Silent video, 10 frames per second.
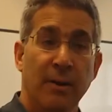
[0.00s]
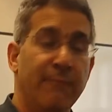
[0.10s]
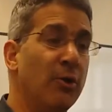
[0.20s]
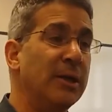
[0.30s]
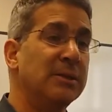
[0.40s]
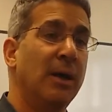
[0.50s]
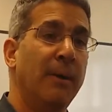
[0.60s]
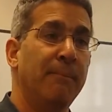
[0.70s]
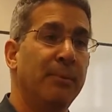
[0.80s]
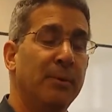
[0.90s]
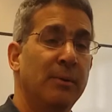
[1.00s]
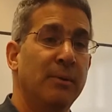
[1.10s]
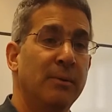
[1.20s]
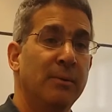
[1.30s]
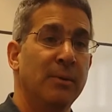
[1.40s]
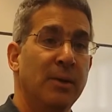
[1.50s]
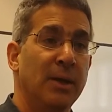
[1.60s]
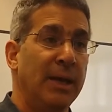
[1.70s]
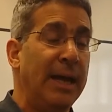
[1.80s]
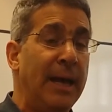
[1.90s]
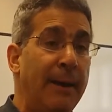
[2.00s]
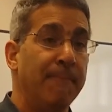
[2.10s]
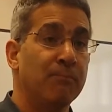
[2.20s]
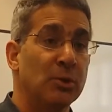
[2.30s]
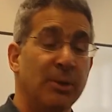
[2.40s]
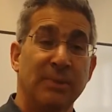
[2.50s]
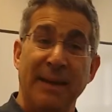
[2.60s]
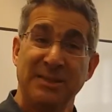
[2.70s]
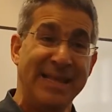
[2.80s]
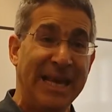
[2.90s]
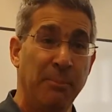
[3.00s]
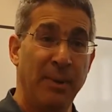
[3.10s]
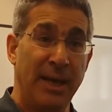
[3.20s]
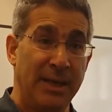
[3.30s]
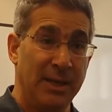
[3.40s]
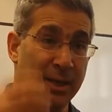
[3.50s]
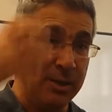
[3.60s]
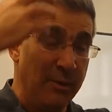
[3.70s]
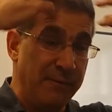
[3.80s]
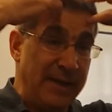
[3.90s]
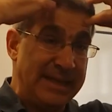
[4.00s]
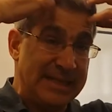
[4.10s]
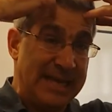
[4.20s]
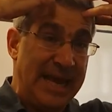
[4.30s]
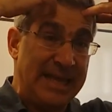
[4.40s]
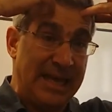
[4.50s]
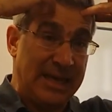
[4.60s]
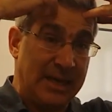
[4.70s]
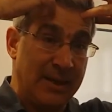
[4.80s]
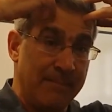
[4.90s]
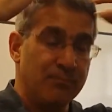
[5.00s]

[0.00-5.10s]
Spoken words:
For example, sometimes neck pain, you feel it as a headache.